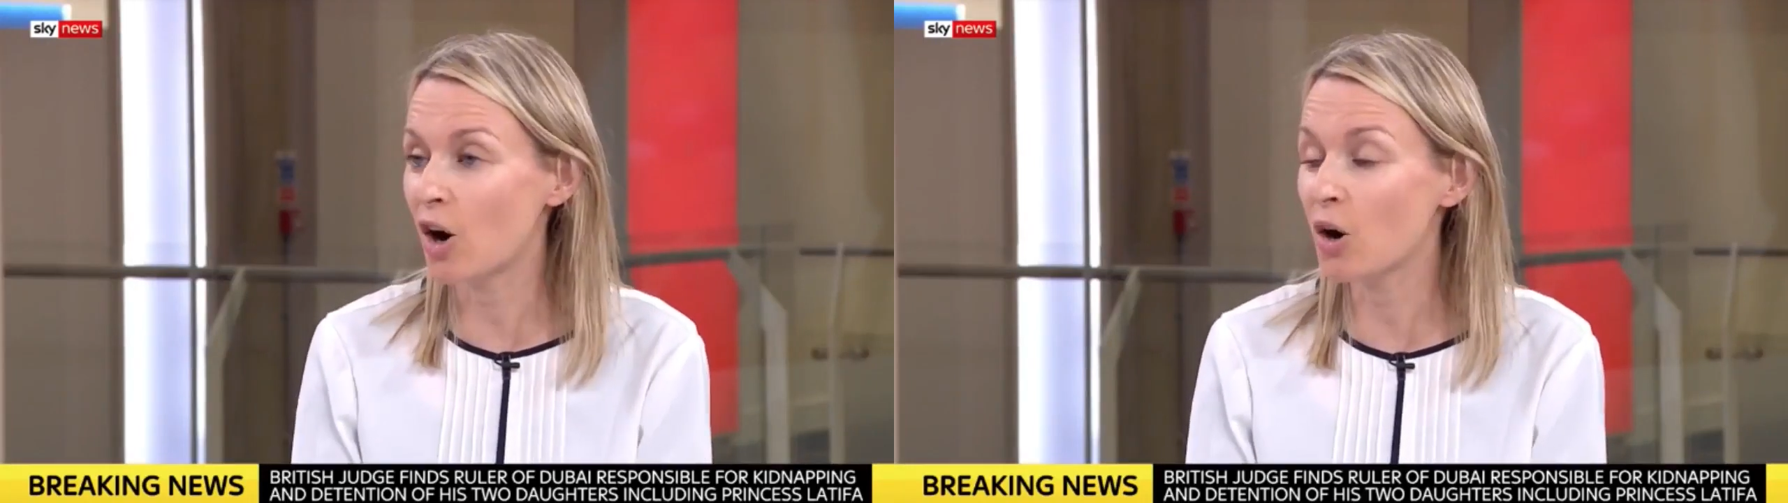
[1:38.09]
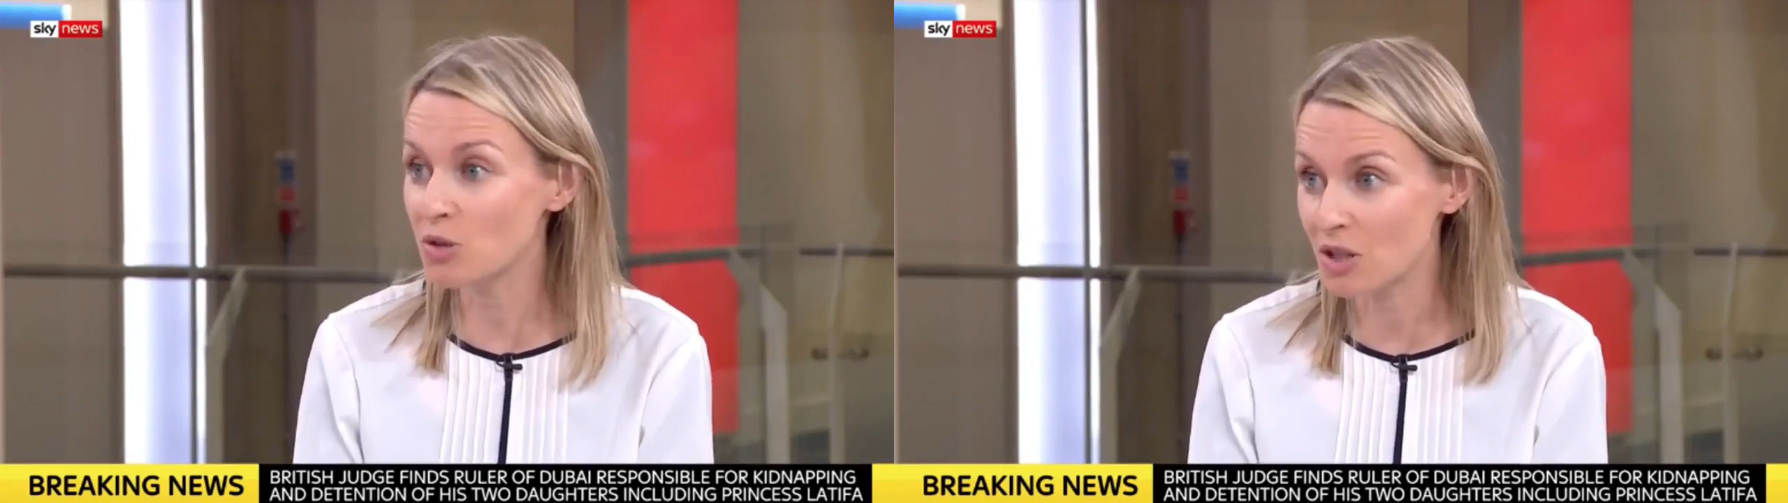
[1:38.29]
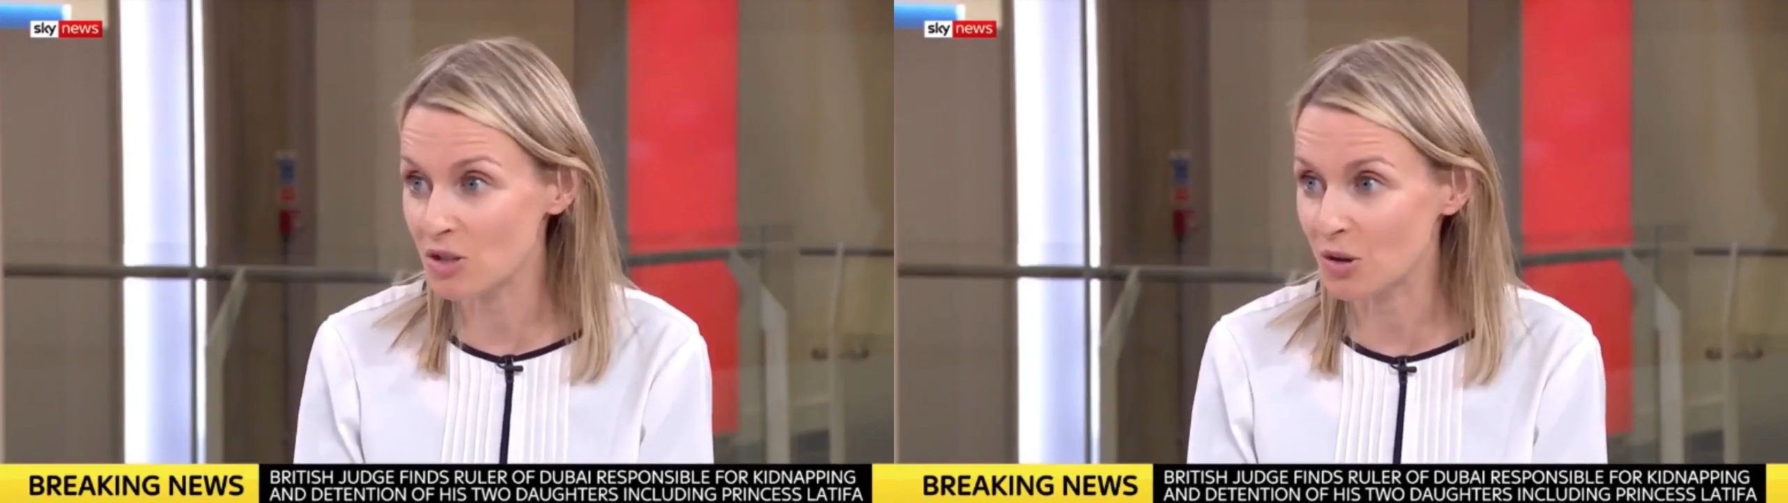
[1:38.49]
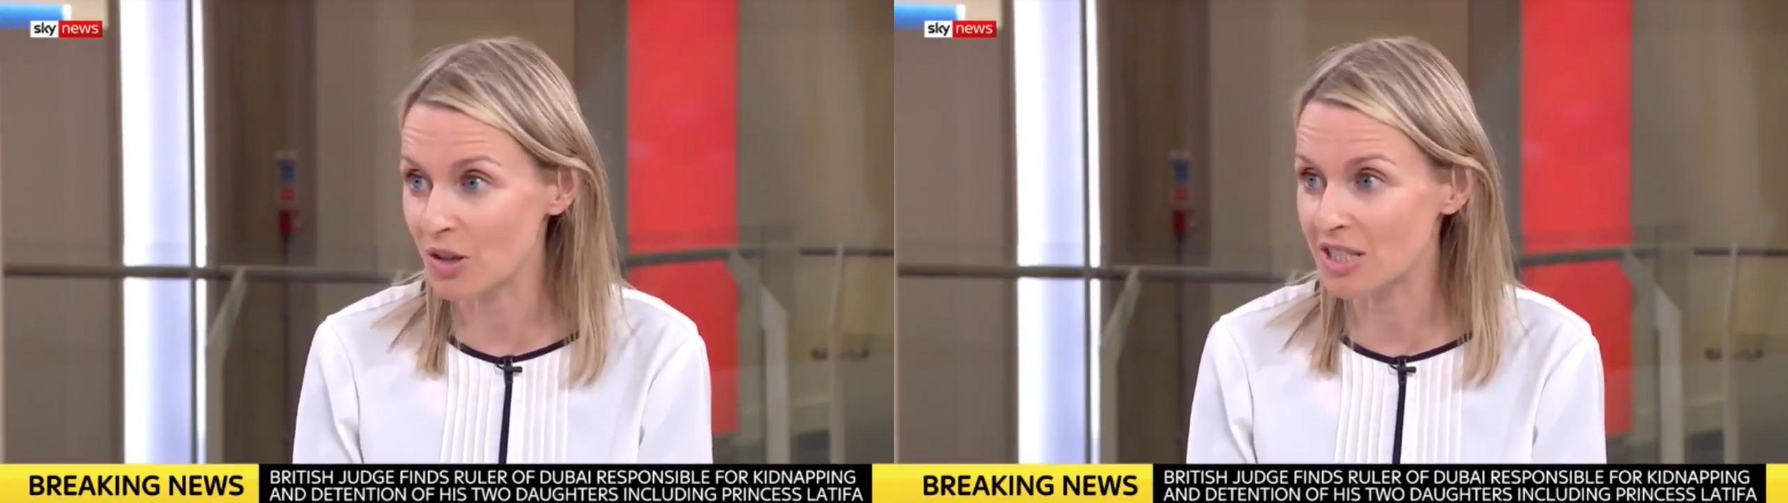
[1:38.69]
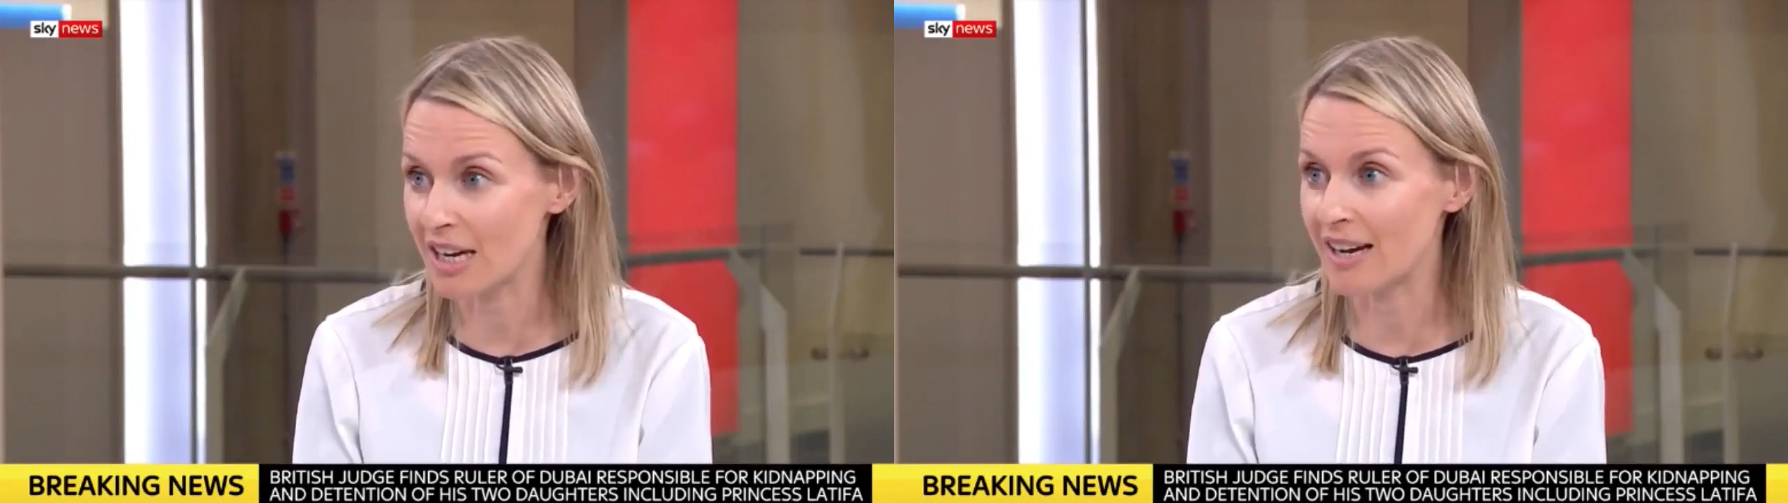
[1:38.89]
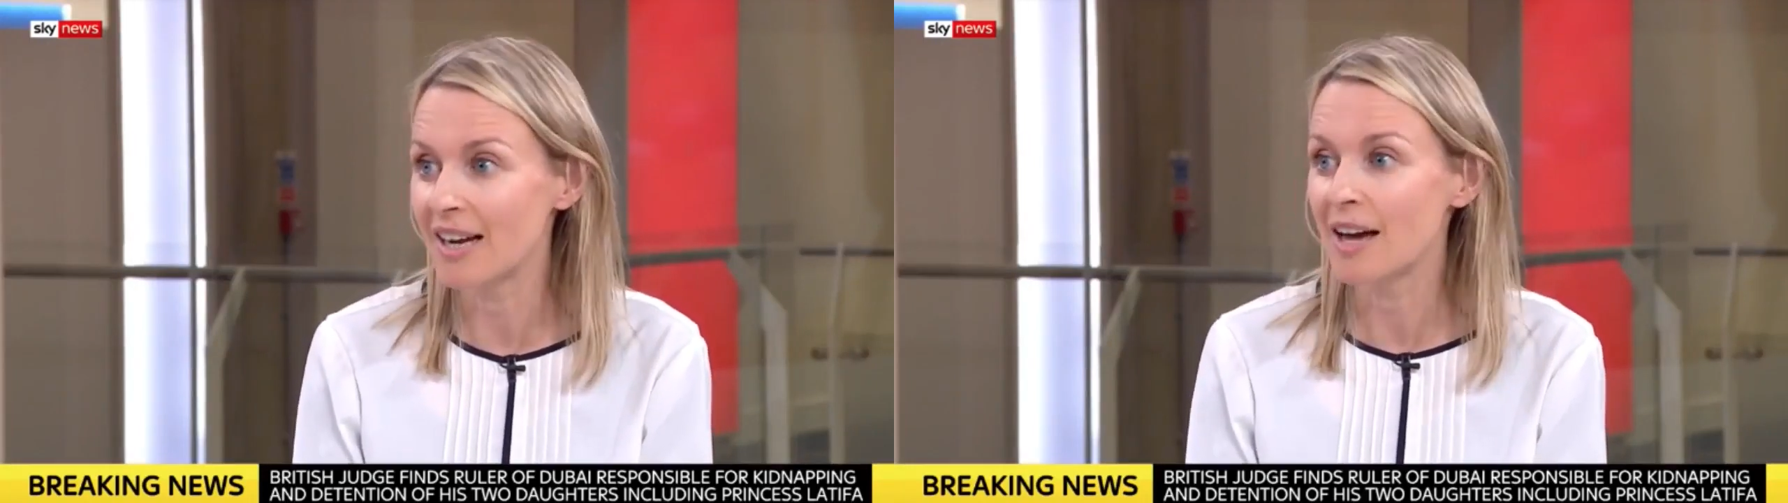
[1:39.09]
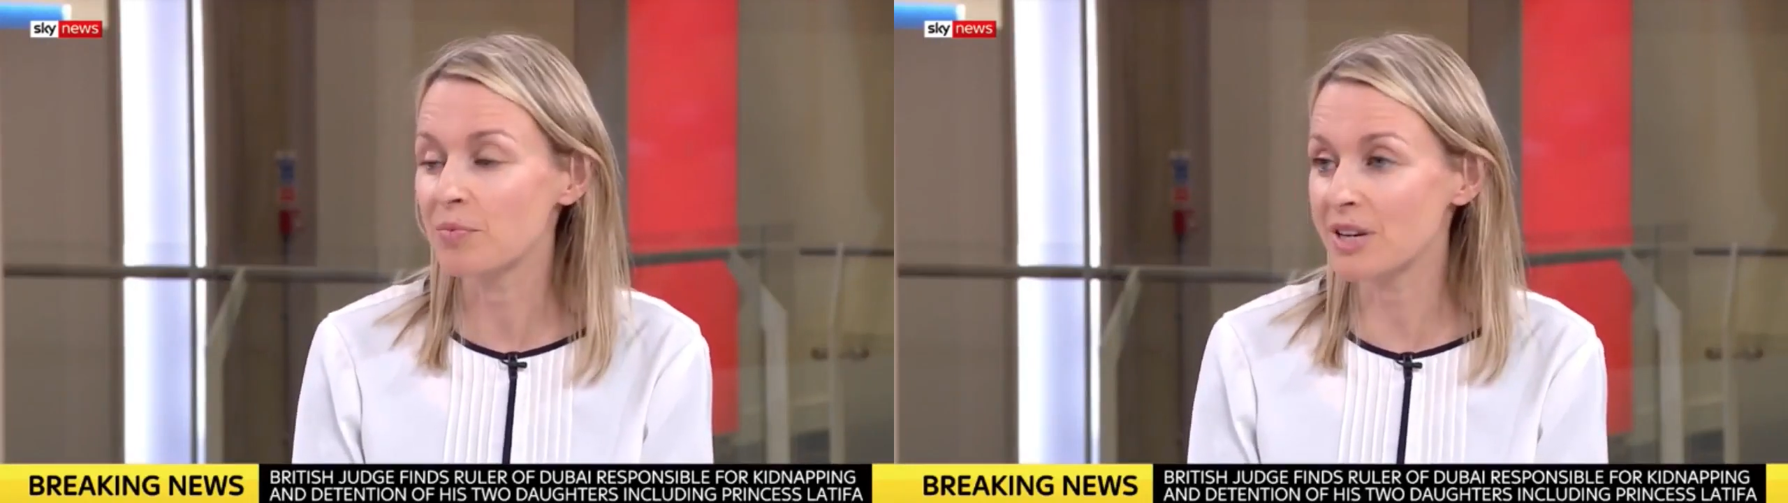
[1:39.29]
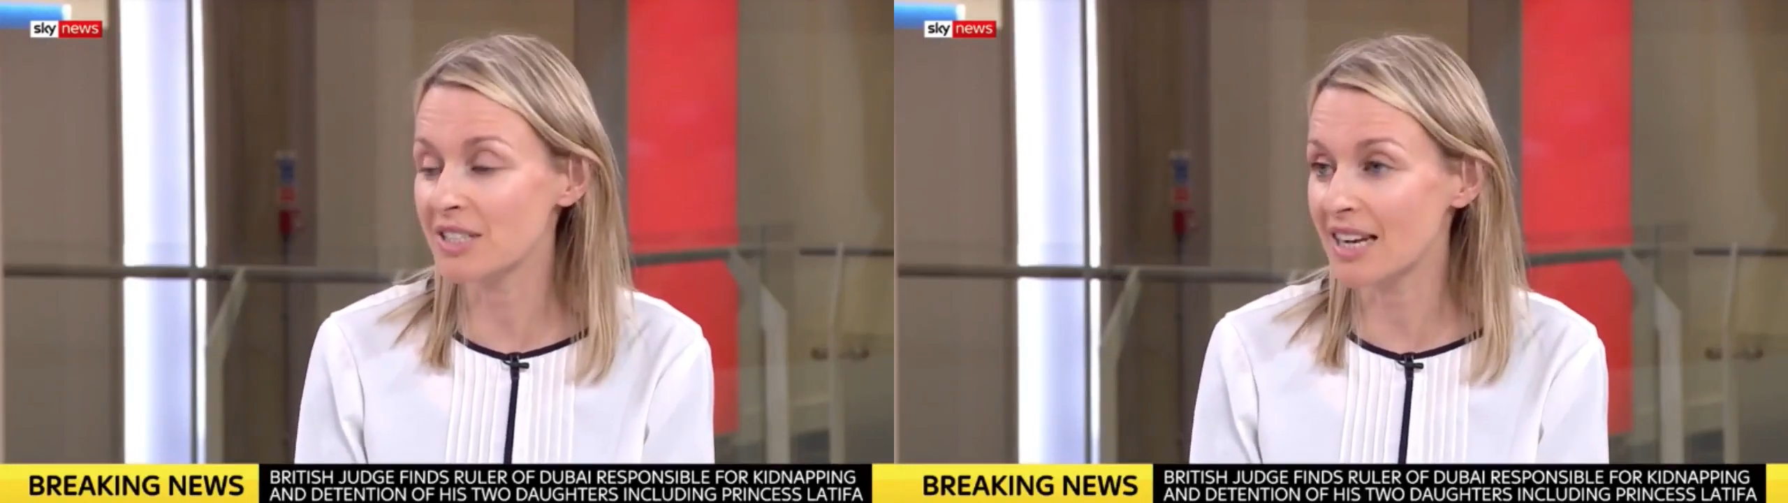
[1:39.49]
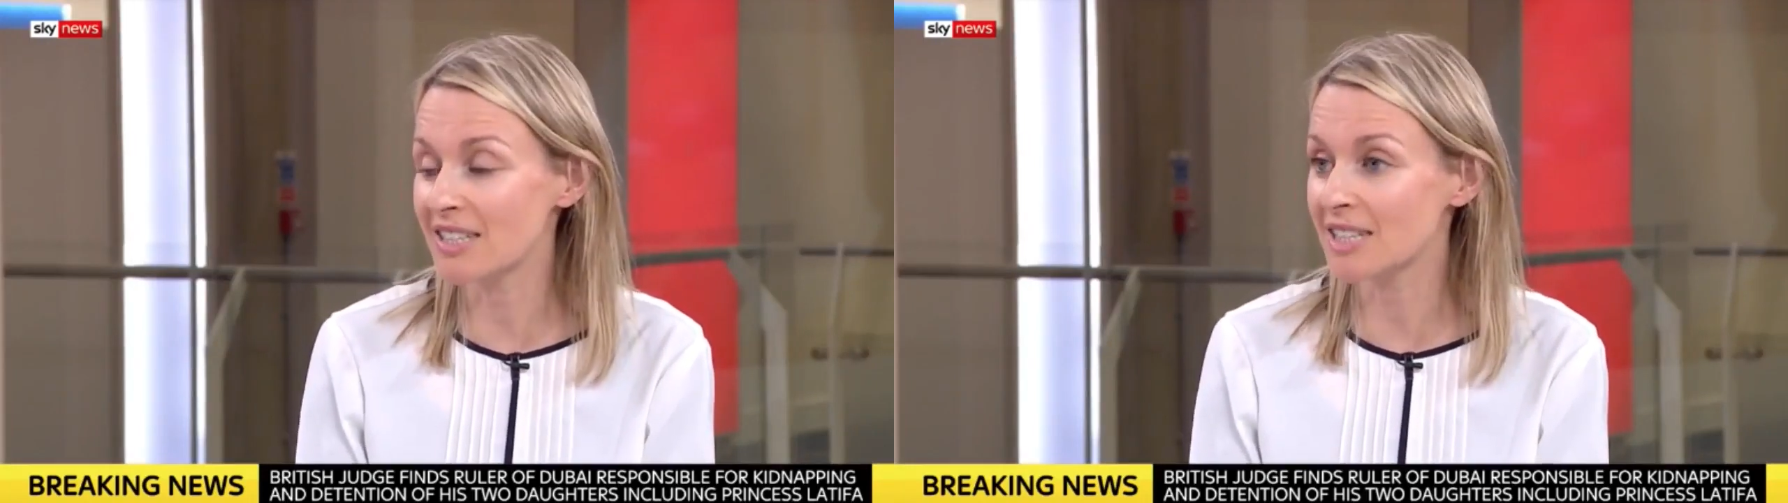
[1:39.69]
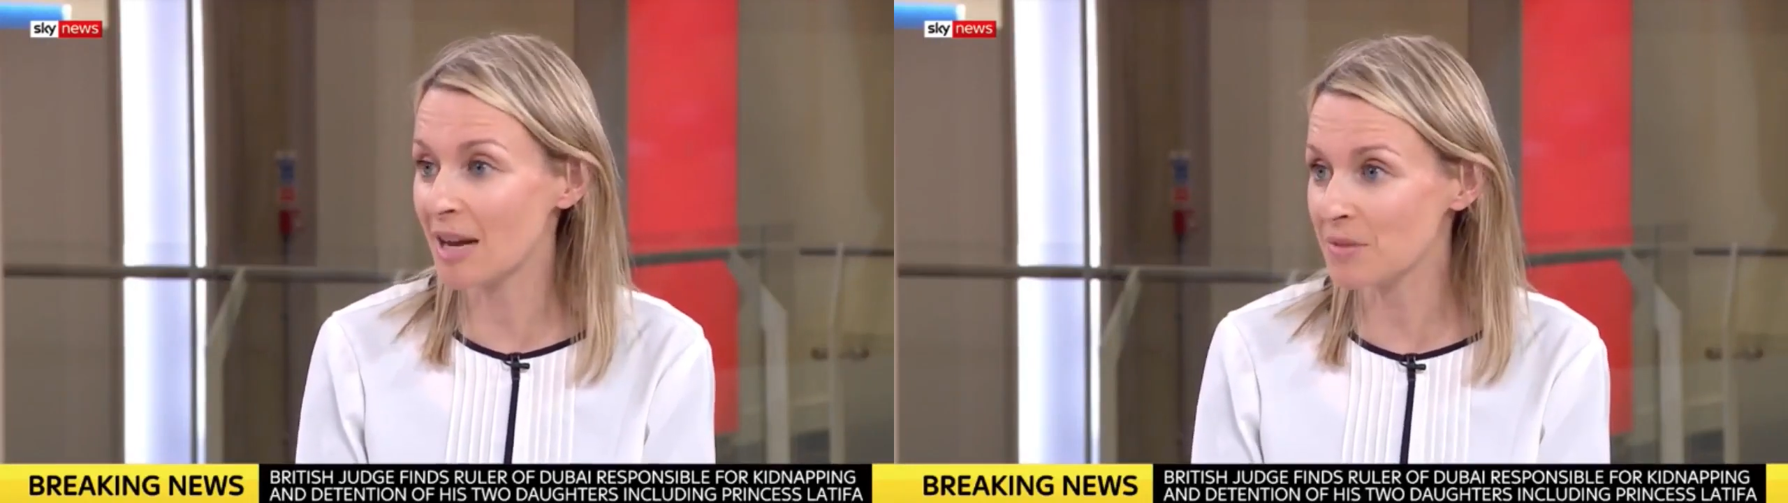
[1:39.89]
older daughter,
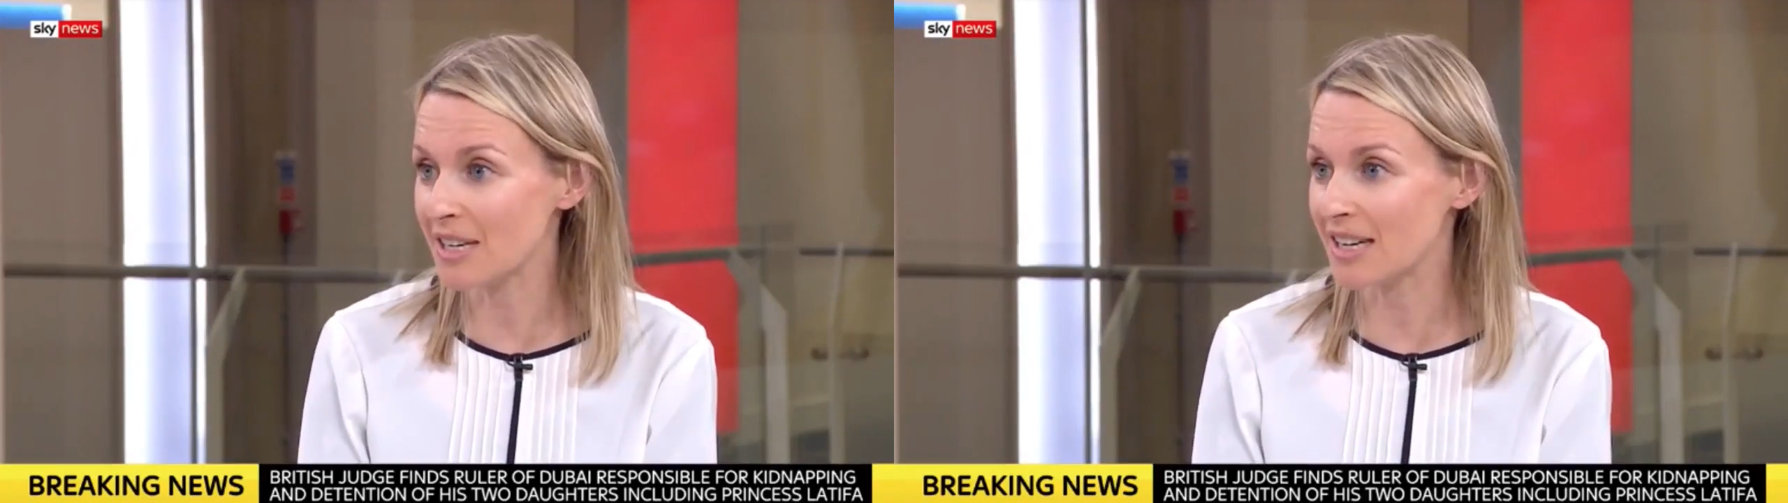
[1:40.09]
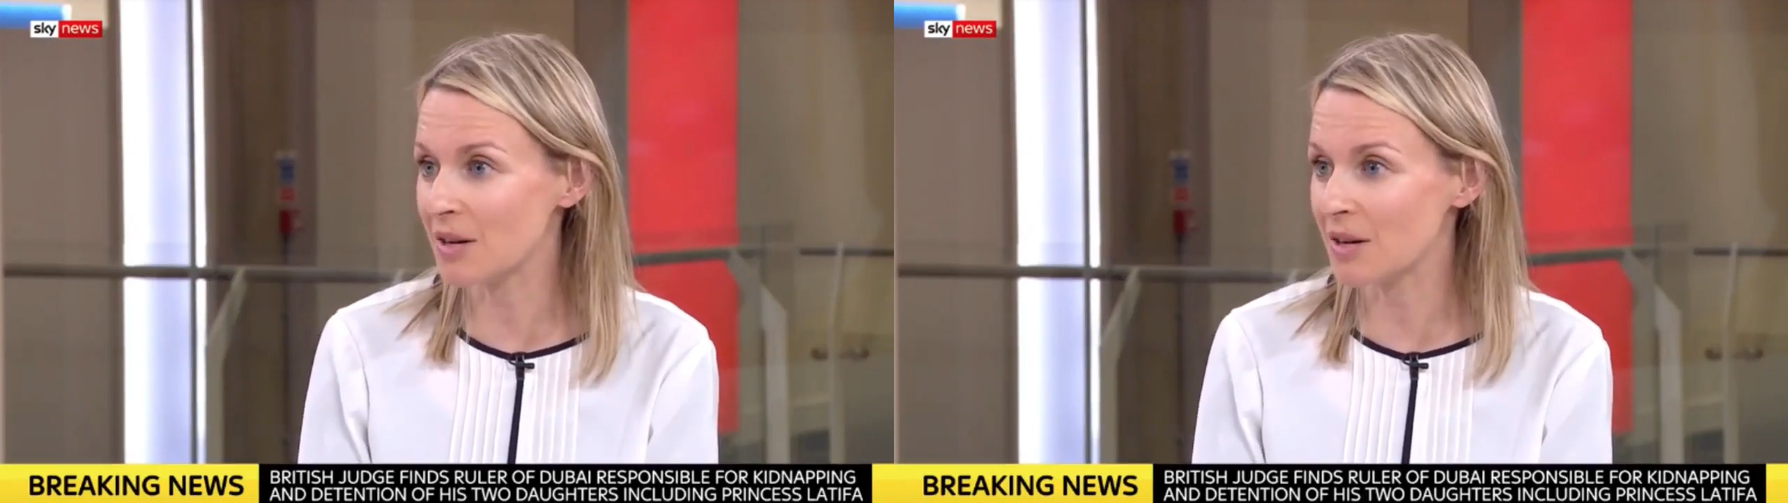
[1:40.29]
Princess Shamsa.